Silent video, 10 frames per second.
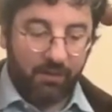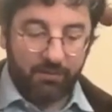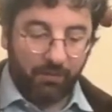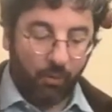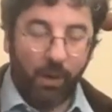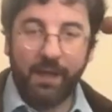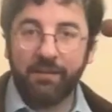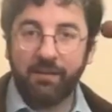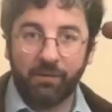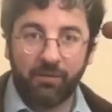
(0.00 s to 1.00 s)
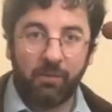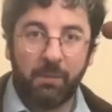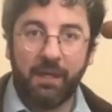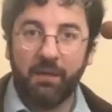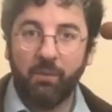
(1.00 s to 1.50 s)
different weight, different
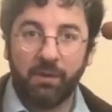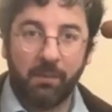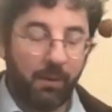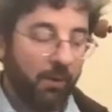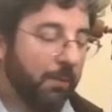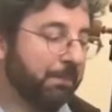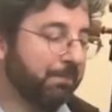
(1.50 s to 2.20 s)
speed with the bow,